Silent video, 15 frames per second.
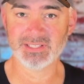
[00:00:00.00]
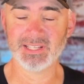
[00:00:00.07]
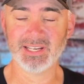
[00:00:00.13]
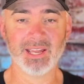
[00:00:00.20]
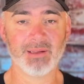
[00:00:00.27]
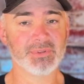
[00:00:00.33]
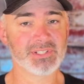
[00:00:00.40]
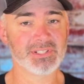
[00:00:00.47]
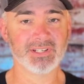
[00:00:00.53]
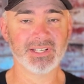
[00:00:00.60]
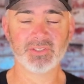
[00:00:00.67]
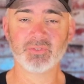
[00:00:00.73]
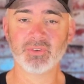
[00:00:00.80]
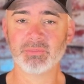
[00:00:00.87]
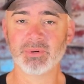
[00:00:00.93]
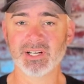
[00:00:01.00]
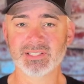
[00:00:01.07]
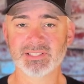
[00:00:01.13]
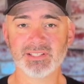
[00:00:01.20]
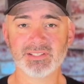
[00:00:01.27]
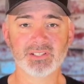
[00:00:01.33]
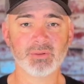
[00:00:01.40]
It happens on Android
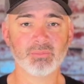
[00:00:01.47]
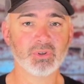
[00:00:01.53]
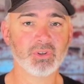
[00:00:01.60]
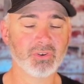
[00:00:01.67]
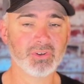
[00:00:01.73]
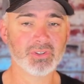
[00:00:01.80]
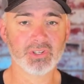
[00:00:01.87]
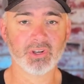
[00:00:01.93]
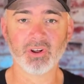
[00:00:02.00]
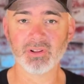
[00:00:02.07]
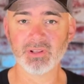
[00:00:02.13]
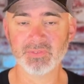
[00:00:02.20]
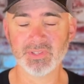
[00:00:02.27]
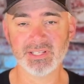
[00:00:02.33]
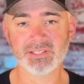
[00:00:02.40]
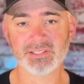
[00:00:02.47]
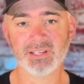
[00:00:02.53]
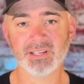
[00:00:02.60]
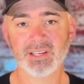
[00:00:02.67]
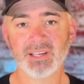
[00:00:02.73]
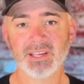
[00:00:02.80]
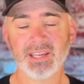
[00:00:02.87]
boxes, computers, all of these,
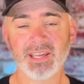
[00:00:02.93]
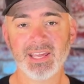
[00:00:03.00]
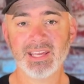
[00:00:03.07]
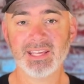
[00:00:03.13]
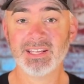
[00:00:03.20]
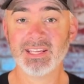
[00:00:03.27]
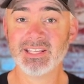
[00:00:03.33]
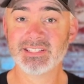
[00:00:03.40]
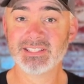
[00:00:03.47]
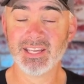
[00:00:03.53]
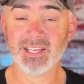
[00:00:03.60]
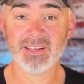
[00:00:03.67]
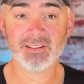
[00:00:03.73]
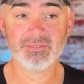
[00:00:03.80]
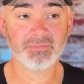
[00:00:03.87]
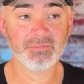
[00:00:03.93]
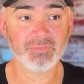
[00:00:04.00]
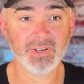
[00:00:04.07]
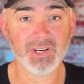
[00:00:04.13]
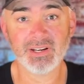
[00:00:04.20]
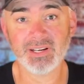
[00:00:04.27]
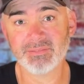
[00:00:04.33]
and it's a
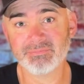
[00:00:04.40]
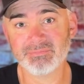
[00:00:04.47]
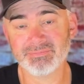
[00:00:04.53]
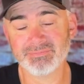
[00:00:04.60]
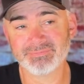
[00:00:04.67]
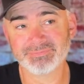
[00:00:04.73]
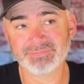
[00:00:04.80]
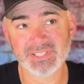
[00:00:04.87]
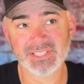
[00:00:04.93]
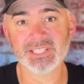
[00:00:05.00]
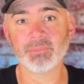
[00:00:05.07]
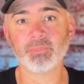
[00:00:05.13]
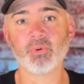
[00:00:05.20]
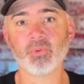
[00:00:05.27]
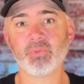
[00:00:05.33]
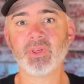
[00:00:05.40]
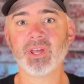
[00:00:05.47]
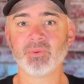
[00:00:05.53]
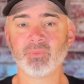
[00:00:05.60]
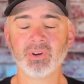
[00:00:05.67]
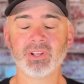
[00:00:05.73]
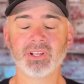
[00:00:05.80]
very simple
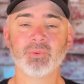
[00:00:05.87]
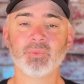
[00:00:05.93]
thing really.